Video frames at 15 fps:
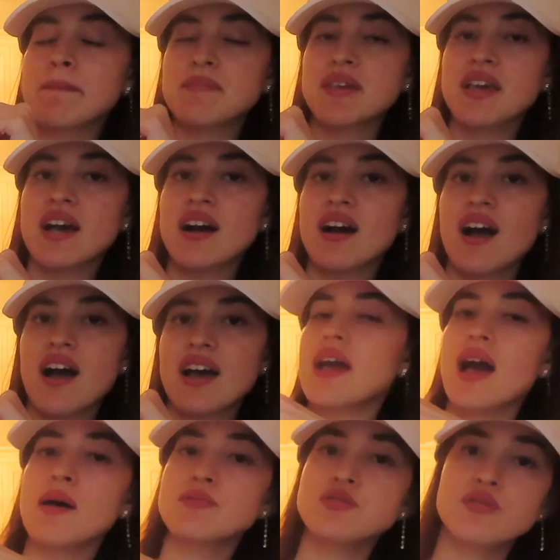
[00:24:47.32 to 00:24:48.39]
Yeah, I
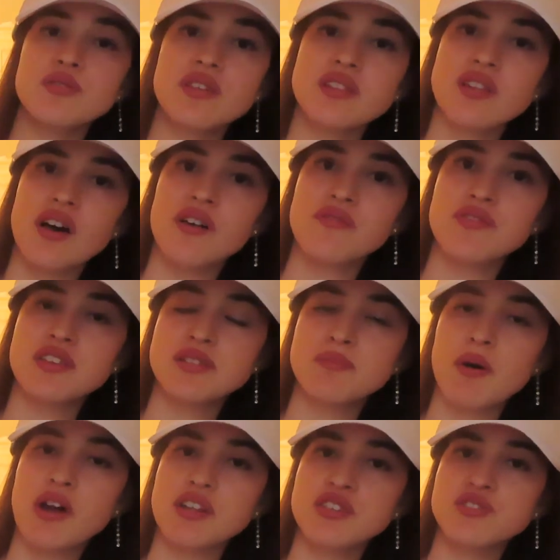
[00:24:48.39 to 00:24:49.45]
absolutely love this
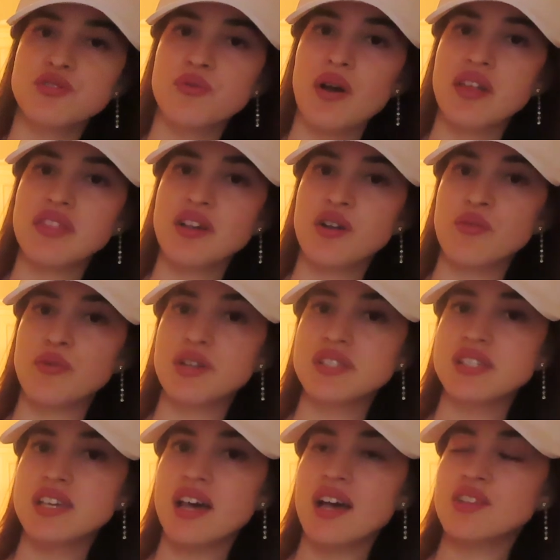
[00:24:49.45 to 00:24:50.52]
bodysuit. I think
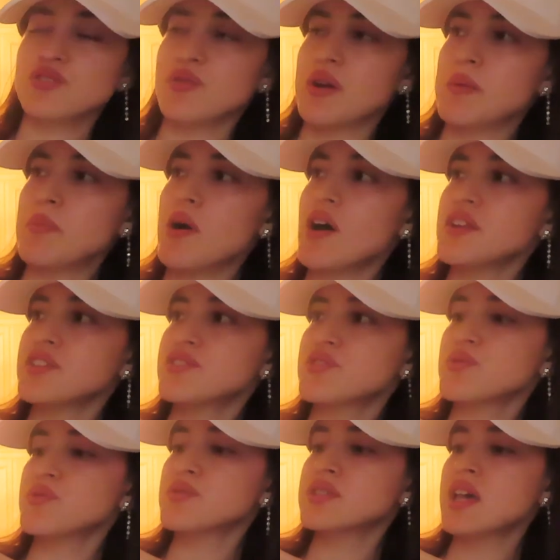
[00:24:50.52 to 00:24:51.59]
Aritzia has great
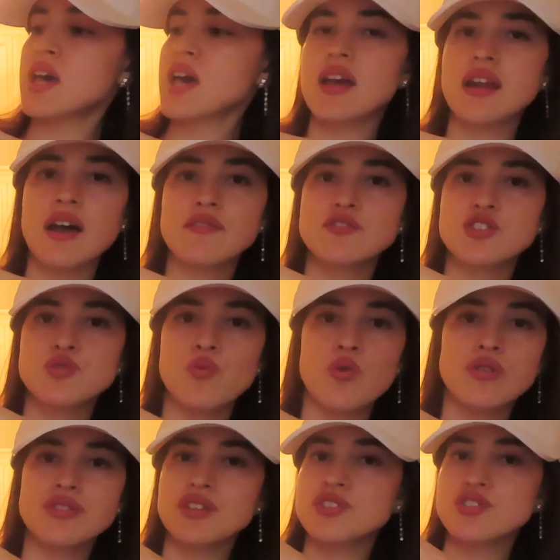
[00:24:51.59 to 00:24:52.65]
bodysuits, and I've just
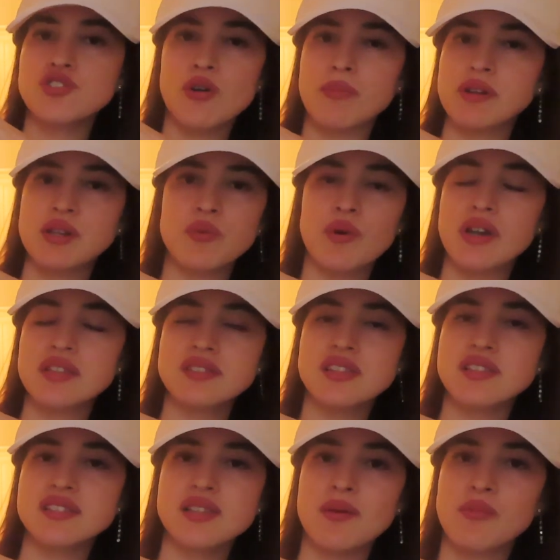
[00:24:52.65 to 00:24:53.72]
worn this so many ways
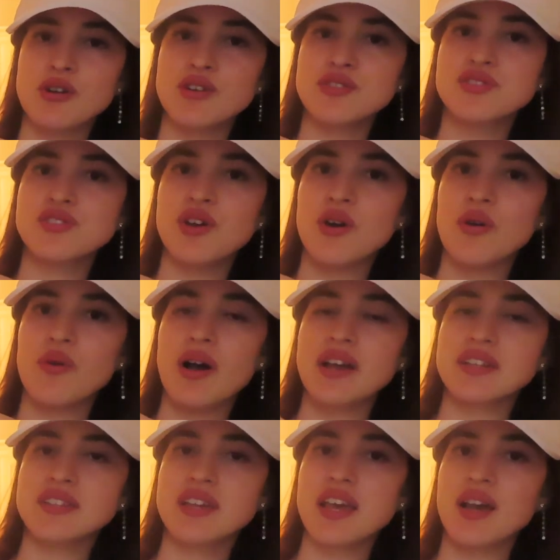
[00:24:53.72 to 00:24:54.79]
this summer, so
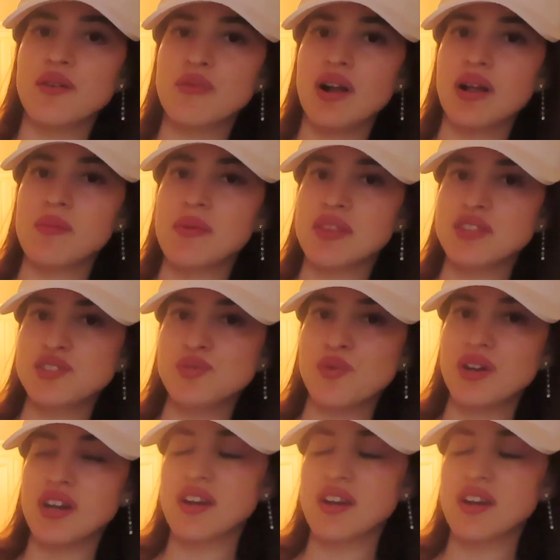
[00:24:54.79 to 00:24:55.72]
I can't recommend this one